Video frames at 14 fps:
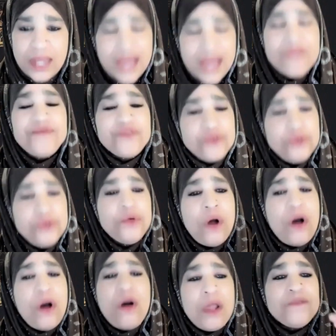And through
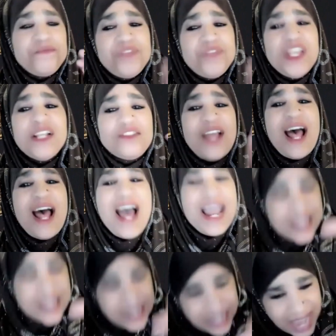all of this,
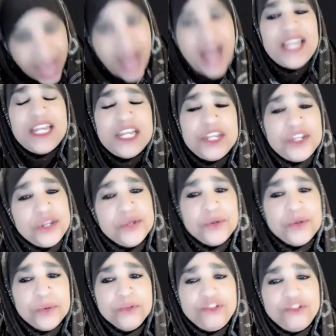I guided
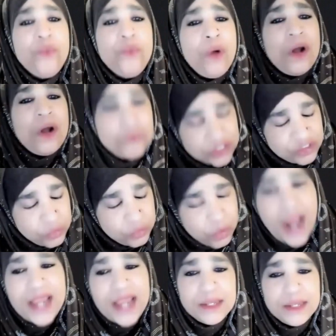you to what was
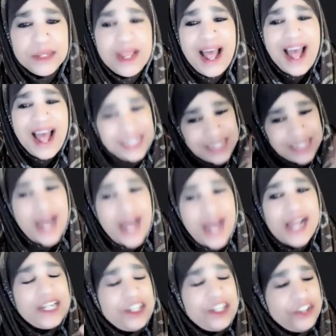right. I
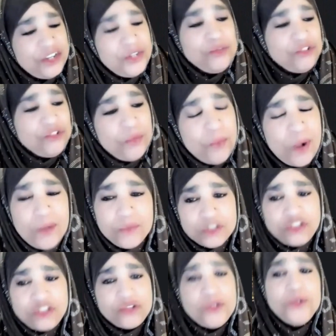guided you to what
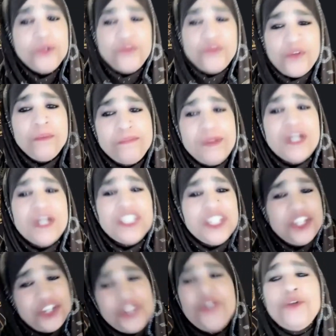was truthful, but
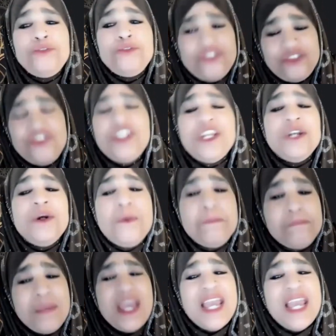you
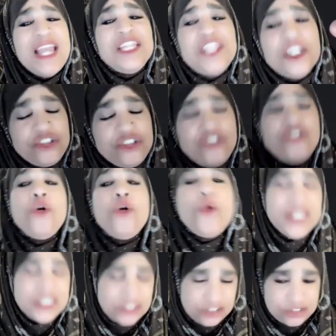still made the
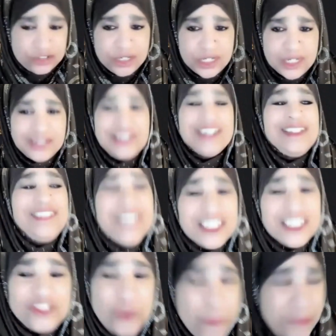choice to
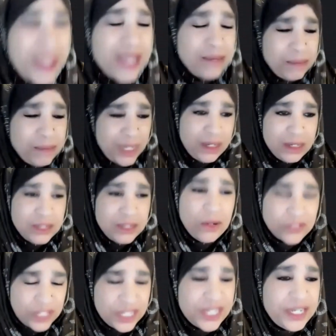disobey me.
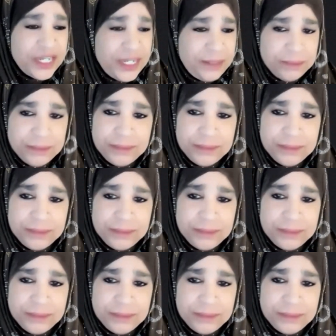Y'all get it?